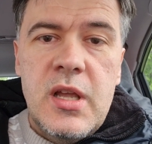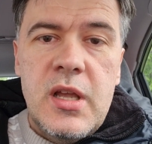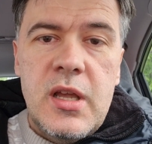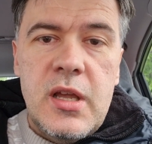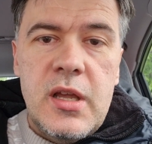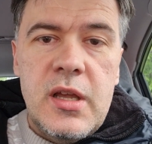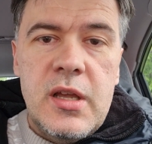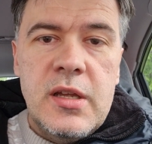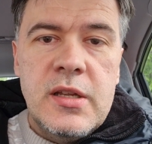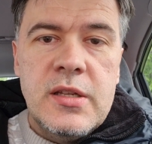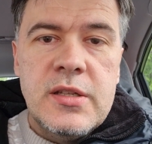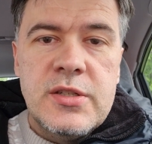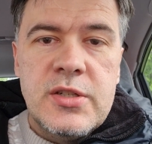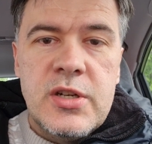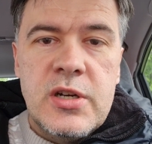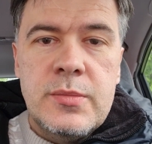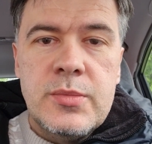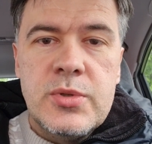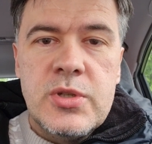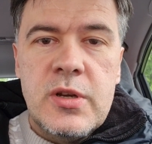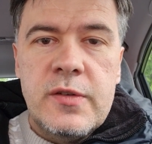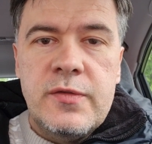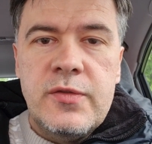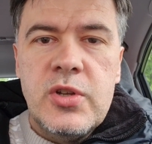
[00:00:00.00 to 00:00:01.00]
in
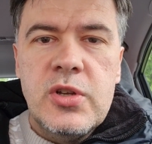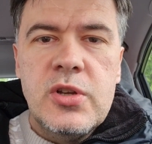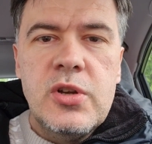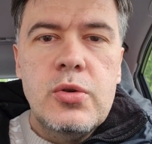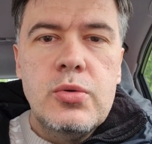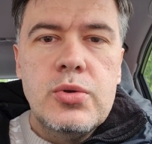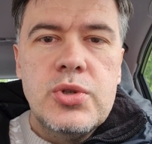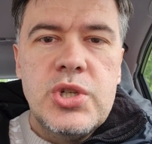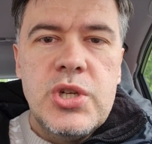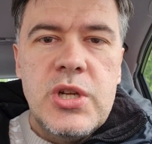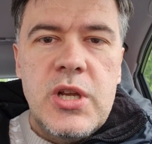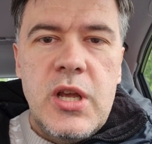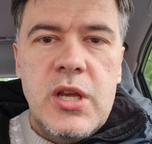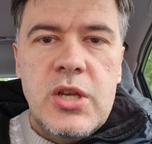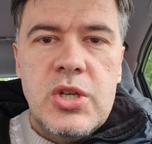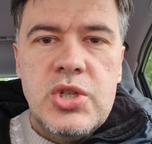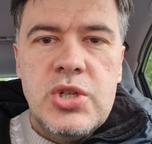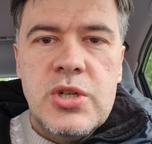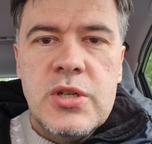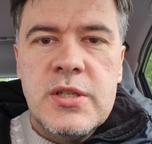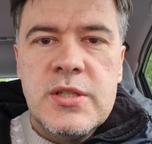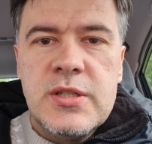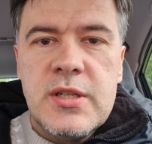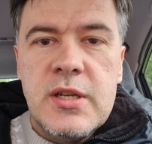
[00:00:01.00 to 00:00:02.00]
terms of
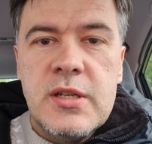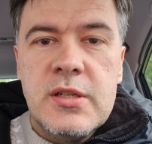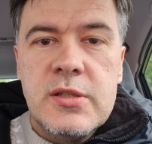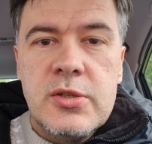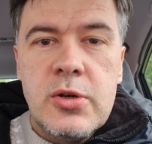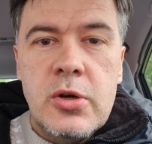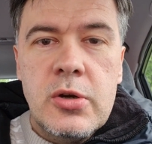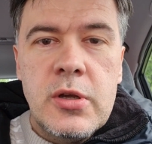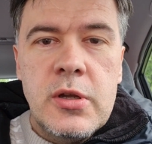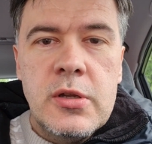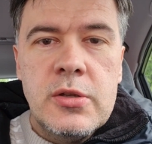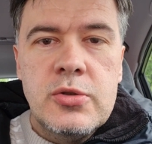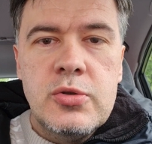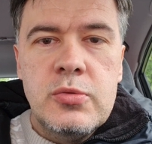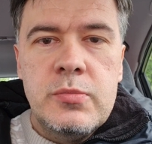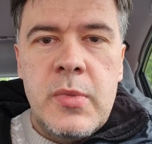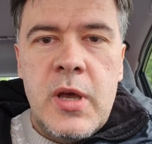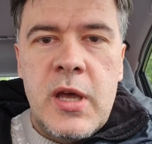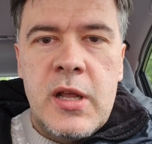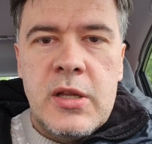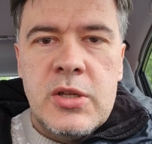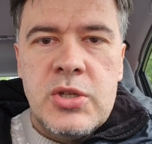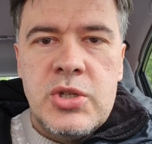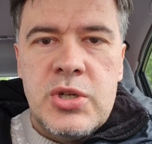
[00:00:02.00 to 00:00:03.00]
negotiations and talking to
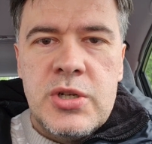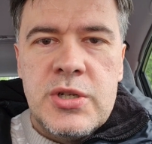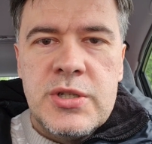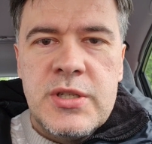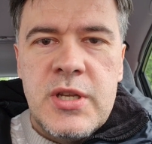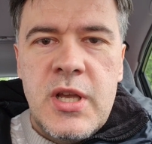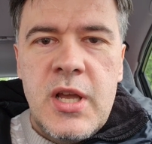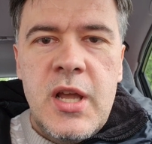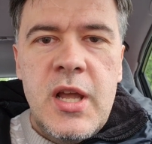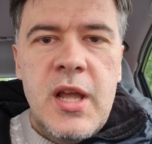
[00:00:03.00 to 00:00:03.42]
managers.